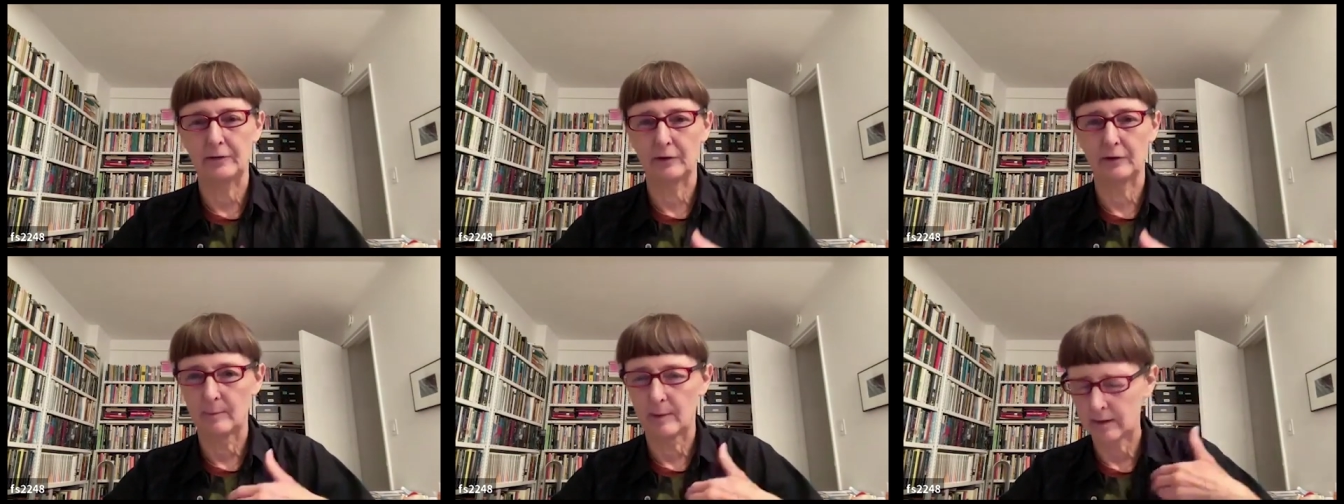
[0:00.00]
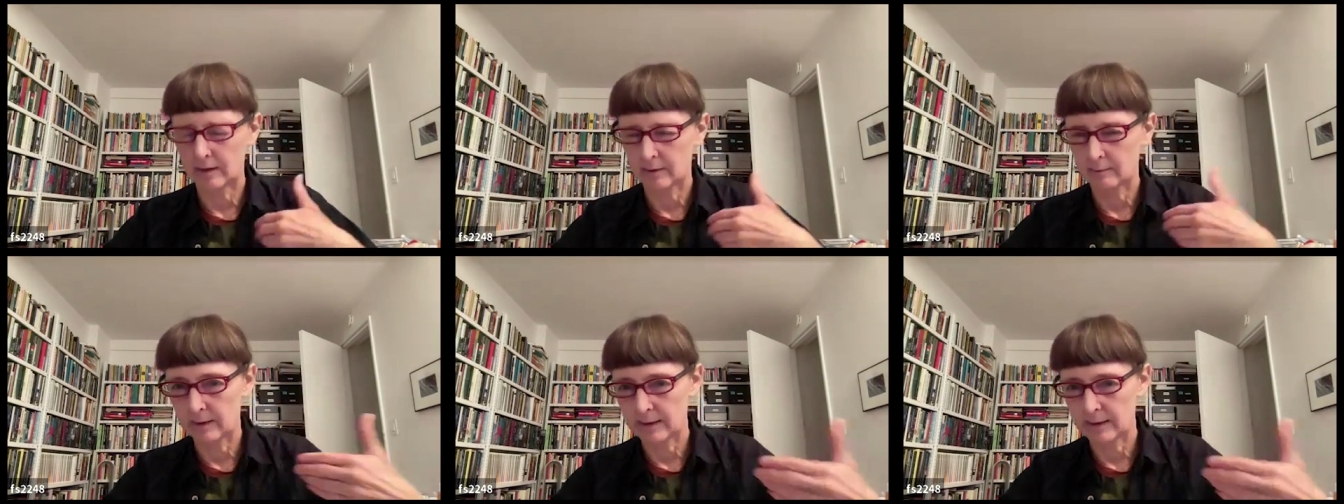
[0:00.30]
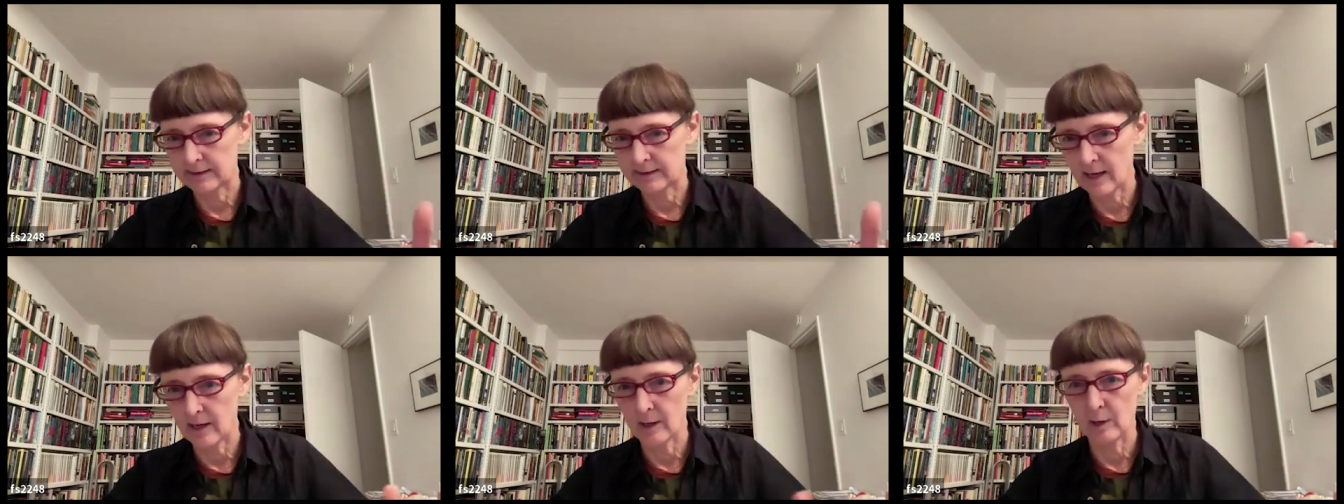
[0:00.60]
So Mark and
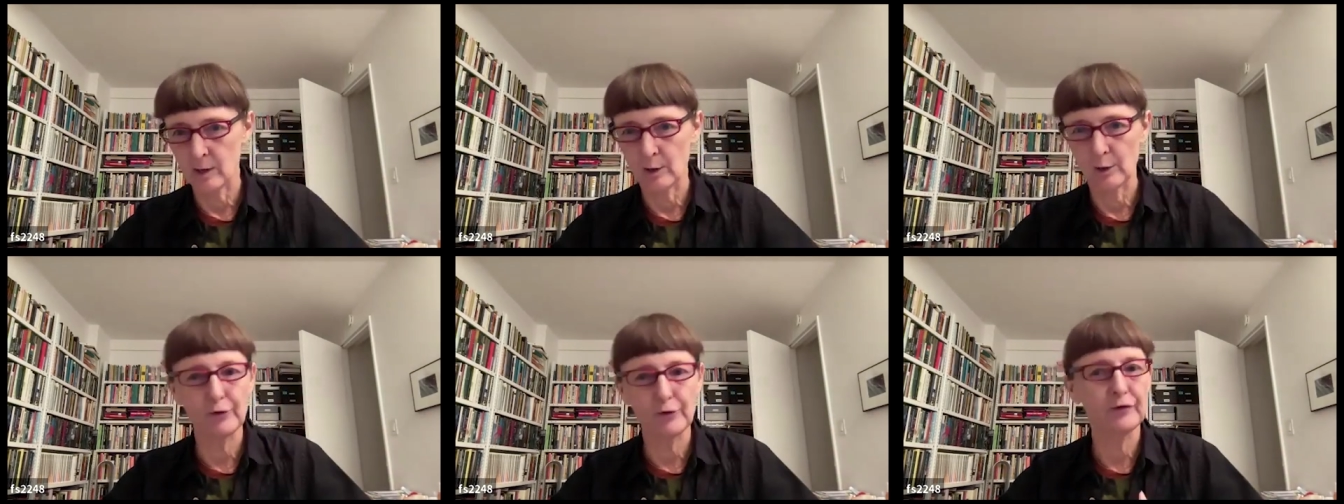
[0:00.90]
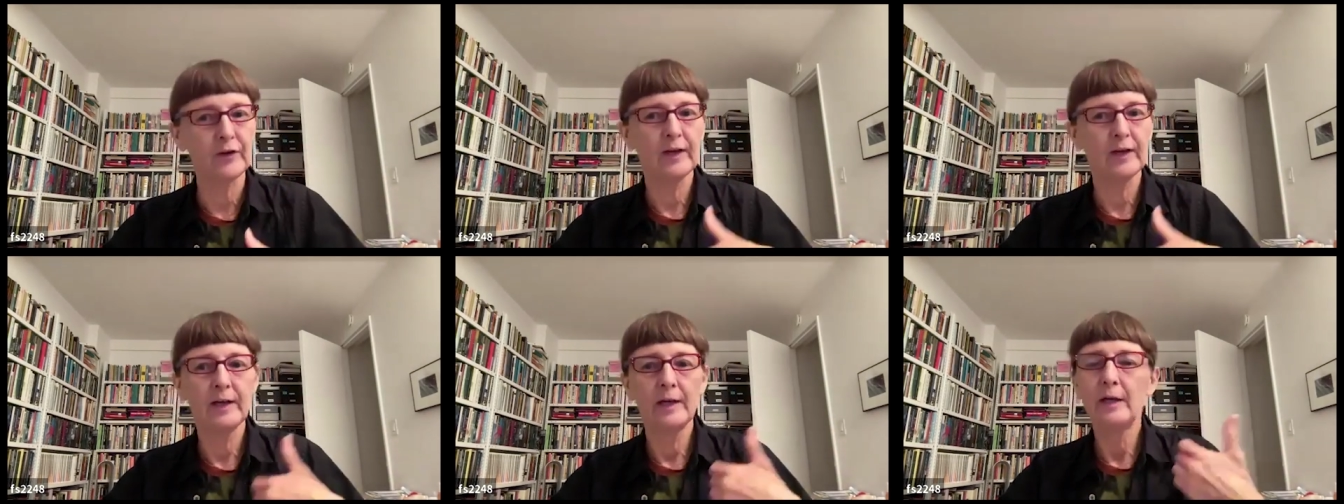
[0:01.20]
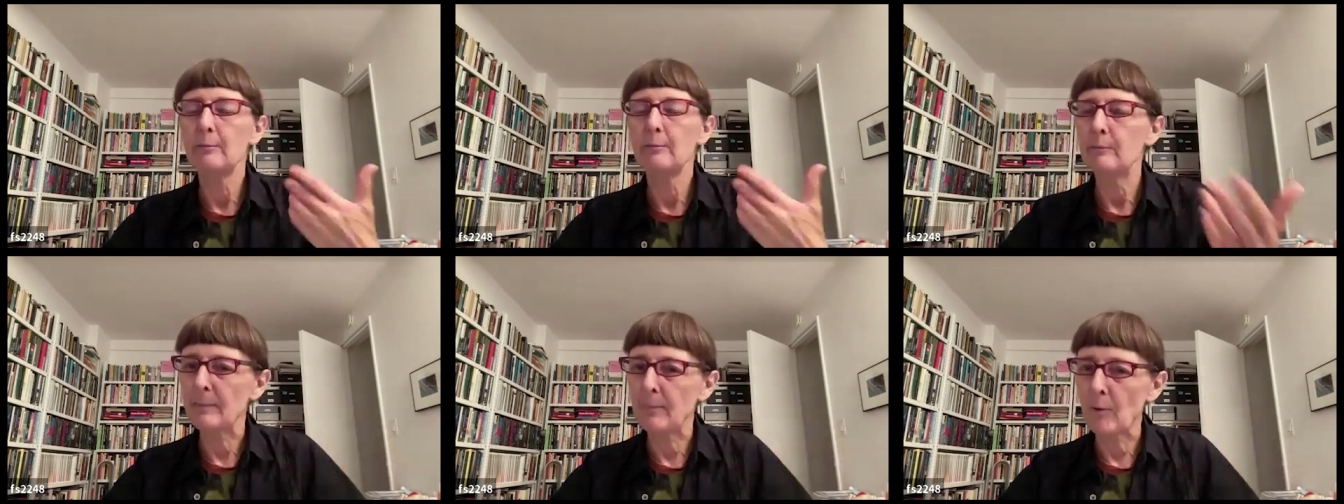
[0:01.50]
myself,
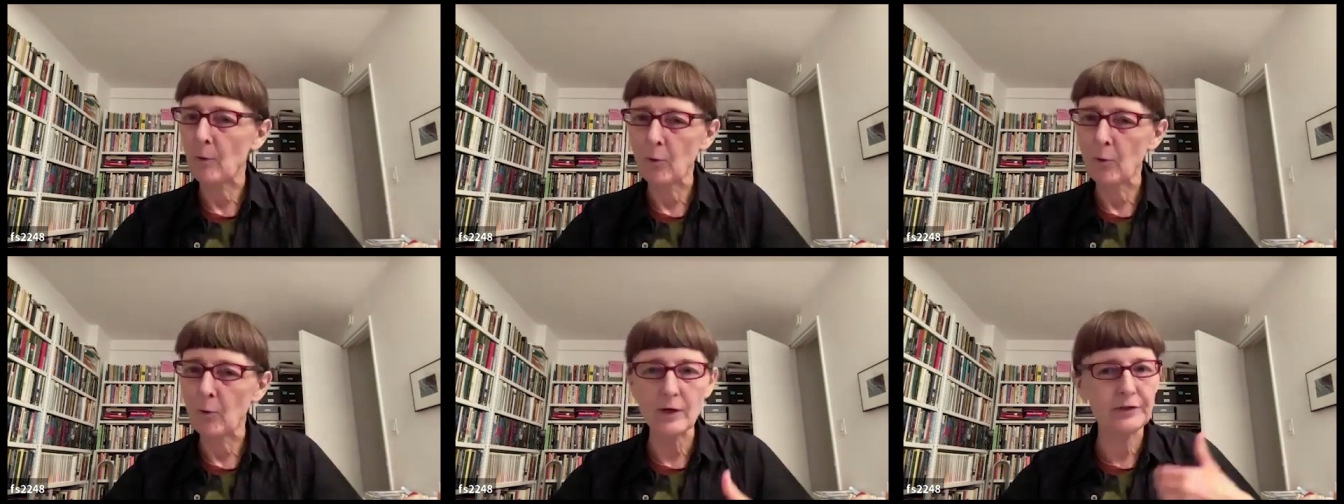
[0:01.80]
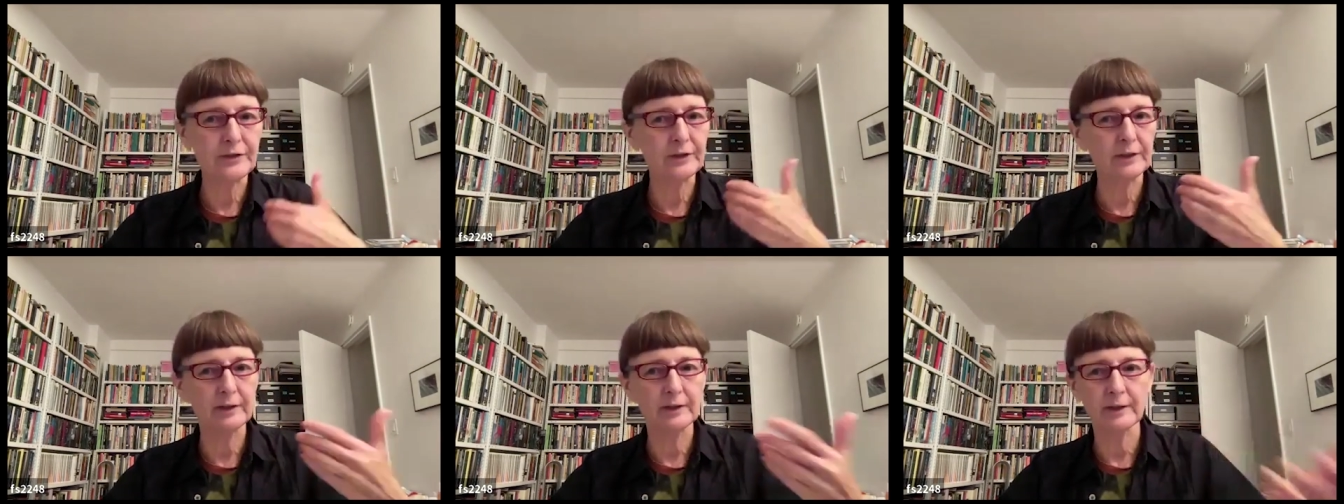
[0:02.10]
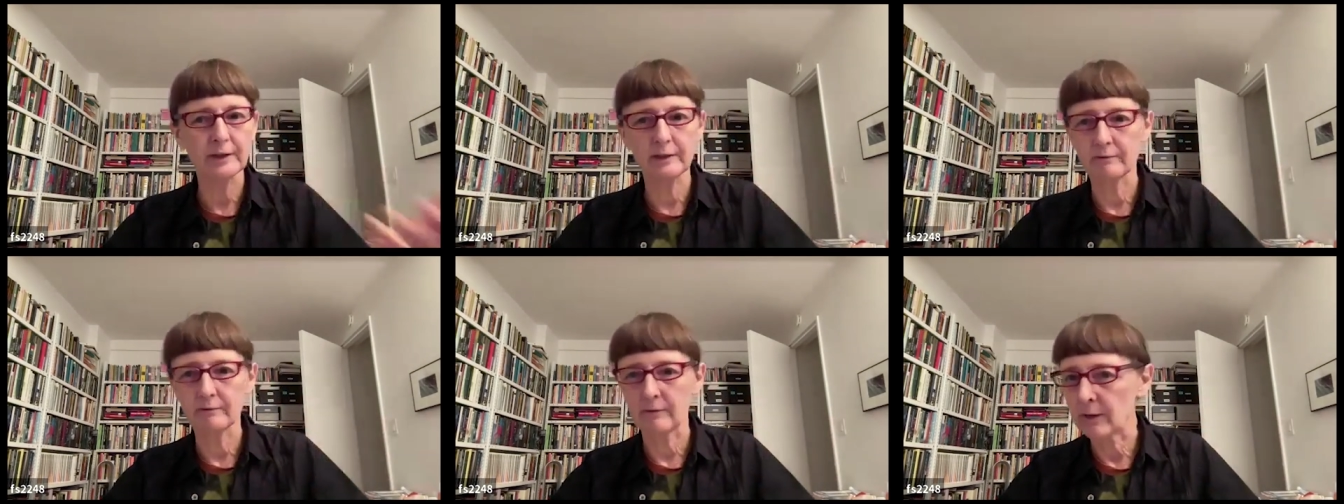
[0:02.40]
Mabel
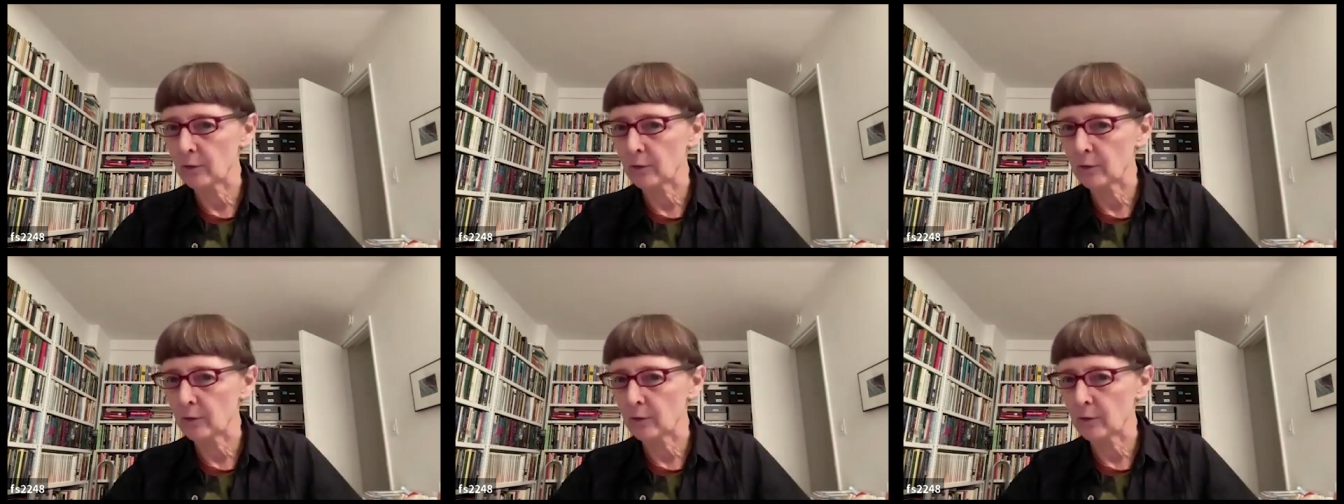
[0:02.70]
Wilson,